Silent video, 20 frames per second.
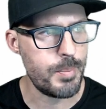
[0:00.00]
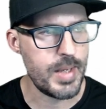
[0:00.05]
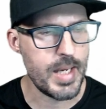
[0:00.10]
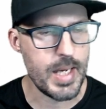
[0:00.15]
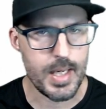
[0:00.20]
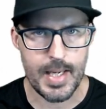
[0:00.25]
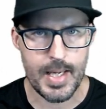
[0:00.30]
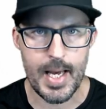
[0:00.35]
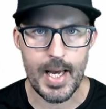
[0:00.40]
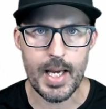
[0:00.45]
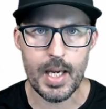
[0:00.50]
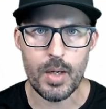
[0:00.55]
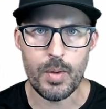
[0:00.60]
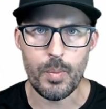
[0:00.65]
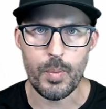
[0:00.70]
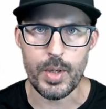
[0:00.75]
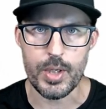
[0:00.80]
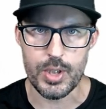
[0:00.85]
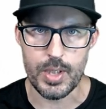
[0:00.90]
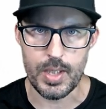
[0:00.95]
p tag,
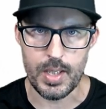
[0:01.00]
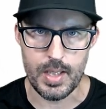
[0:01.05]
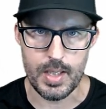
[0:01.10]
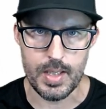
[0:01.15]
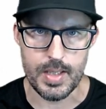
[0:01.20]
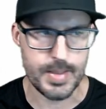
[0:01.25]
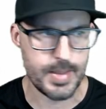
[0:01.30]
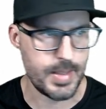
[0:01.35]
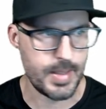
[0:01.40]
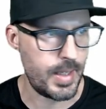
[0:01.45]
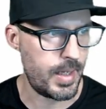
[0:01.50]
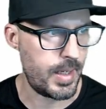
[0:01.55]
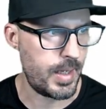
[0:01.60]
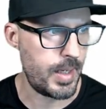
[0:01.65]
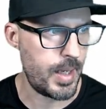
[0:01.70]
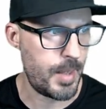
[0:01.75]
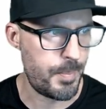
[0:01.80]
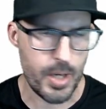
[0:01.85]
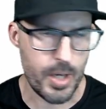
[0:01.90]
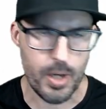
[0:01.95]
which is uh,
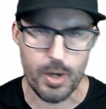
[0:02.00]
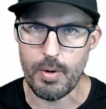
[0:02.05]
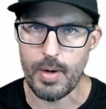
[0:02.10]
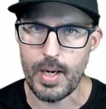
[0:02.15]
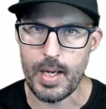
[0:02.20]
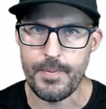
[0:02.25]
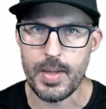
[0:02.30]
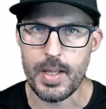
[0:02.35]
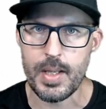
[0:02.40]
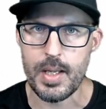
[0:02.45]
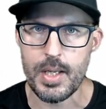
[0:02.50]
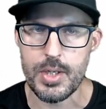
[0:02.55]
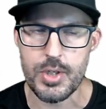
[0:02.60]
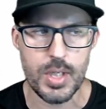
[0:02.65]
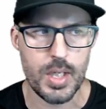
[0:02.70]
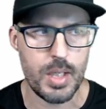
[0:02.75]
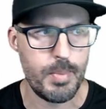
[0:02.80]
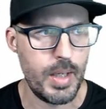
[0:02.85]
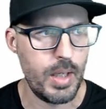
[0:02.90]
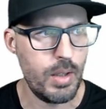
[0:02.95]
a paragraph in
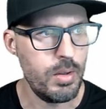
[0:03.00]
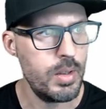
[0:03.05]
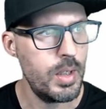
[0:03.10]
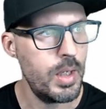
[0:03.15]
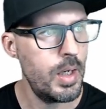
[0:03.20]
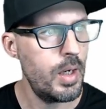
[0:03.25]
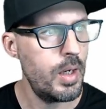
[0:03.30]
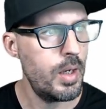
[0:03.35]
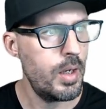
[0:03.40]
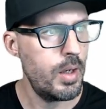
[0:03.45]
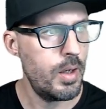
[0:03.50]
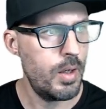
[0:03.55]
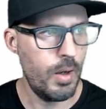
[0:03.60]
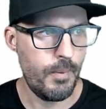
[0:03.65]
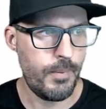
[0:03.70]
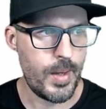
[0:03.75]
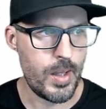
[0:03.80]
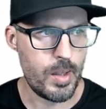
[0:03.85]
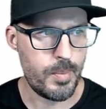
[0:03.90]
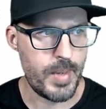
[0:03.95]
HTML,
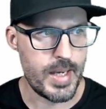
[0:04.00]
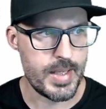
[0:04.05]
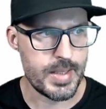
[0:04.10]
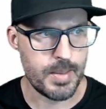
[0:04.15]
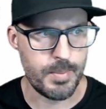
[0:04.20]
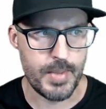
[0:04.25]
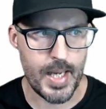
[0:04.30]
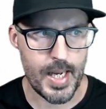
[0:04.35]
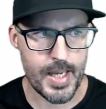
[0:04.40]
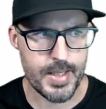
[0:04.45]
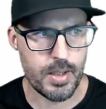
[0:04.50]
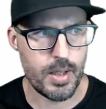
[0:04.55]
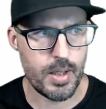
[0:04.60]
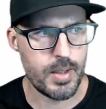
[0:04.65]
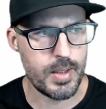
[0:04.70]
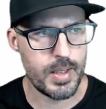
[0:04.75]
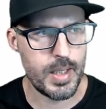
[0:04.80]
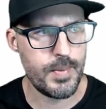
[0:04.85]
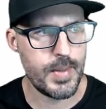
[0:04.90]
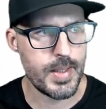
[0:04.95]
followed by some text
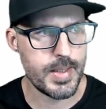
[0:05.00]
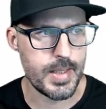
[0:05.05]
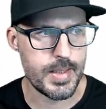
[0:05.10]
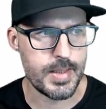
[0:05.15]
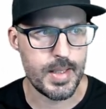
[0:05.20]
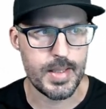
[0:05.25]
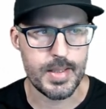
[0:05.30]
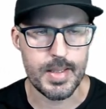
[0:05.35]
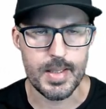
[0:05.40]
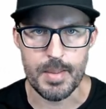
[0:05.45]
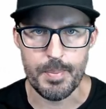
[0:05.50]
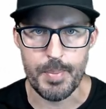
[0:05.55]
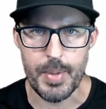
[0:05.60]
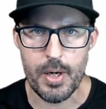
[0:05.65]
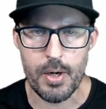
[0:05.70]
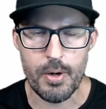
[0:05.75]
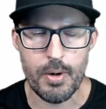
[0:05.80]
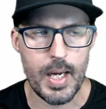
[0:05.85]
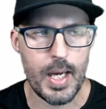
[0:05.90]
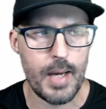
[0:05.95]
content. that says this is a
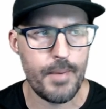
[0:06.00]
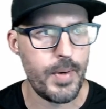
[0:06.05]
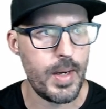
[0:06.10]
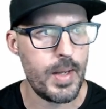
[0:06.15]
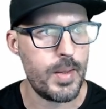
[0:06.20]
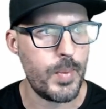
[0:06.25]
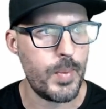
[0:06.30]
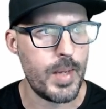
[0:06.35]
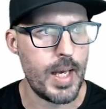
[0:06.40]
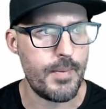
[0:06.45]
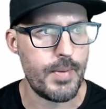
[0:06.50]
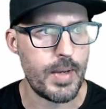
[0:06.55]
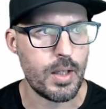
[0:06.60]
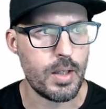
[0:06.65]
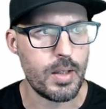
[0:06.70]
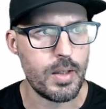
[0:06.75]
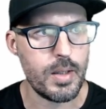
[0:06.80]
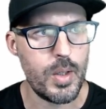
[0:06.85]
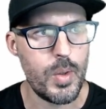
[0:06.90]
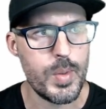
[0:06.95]
paragraph, and then we have a
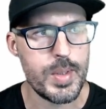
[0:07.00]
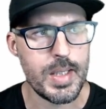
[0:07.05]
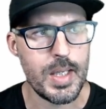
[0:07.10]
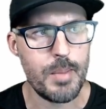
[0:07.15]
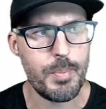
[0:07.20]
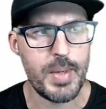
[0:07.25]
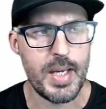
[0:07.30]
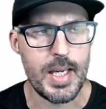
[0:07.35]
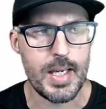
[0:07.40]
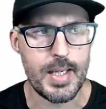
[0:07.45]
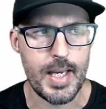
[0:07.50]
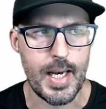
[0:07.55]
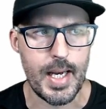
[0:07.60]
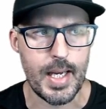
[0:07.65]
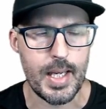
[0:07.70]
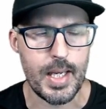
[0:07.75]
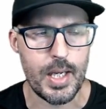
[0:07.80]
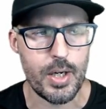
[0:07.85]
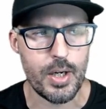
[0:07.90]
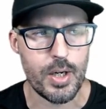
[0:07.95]
closing p
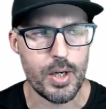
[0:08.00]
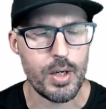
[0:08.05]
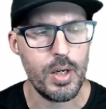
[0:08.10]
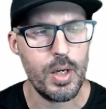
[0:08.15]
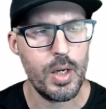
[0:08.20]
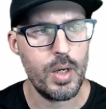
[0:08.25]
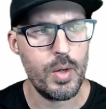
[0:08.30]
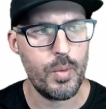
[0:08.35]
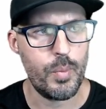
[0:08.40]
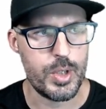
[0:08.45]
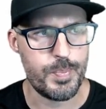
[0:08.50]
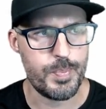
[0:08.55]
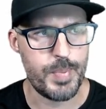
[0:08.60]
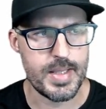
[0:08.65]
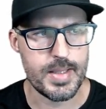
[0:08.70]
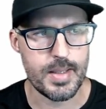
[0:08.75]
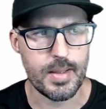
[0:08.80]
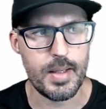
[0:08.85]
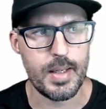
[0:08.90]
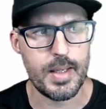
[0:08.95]
tag here, which
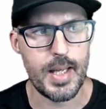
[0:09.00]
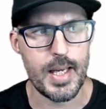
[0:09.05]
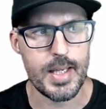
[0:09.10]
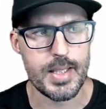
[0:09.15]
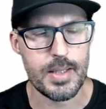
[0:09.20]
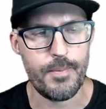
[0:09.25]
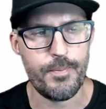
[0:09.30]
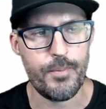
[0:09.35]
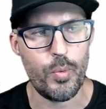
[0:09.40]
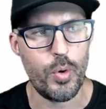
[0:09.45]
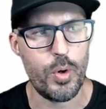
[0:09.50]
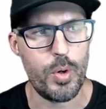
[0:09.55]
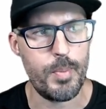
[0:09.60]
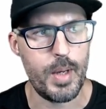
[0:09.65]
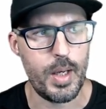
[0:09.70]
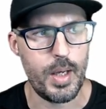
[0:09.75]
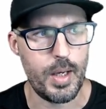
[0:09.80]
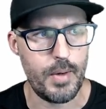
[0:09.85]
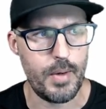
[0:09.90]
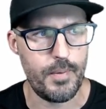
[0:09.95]
basically takes the form
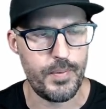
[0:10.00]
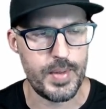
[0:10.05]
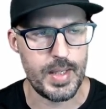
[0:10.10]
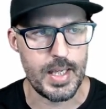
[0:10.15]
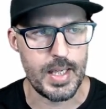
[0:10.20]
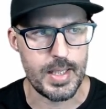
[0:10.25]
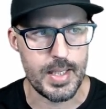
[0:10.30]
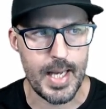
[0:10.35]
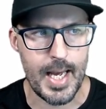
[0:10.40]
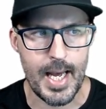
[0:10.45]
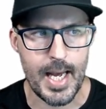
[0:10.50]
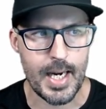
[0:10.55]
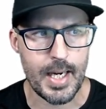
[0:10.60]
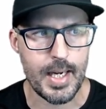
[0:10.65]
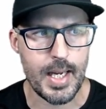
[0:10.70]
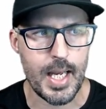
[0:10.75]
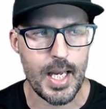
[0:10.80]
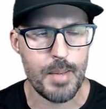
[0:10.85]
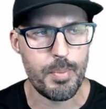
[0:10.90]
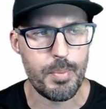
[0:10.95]
of the tag
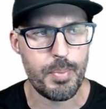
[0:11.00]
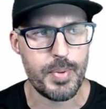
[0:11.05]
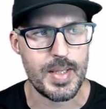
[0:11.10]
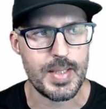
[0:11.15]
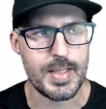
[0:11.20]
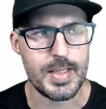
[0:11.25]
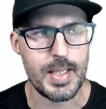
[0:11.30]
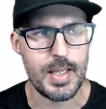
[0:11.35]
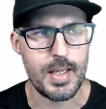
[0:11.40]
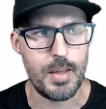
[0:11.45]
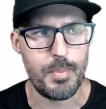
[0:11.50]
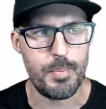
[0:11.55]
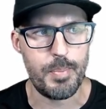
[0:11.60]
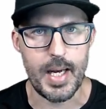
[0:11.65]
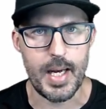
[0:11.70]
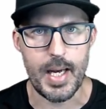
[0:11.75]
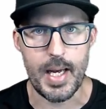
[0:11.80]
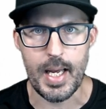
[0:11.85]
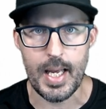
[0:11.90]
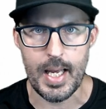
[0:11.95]
name preceded
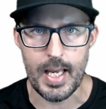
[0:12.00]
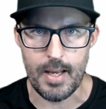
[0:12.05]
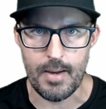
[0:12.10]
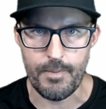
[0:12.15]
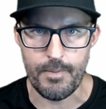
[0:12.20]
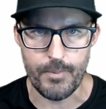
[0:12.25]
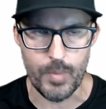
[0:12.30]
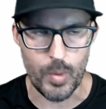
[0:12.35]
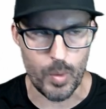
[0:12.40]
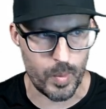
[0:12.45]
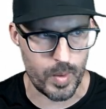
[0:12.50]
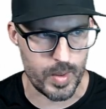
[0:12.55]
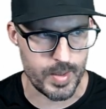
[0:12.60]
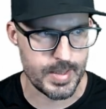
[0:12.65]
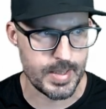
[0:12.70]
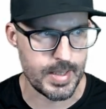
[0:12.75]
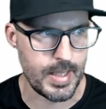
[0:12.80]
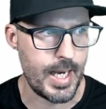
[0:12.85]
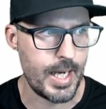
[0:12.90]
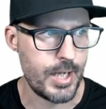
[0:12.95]
by a forward
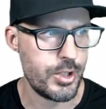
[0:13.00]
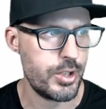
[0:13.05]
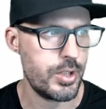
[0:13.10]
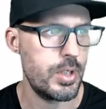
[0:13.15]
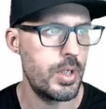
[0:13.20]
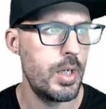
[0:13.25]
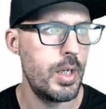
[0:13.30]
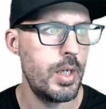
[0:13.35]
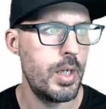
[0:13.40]
slash.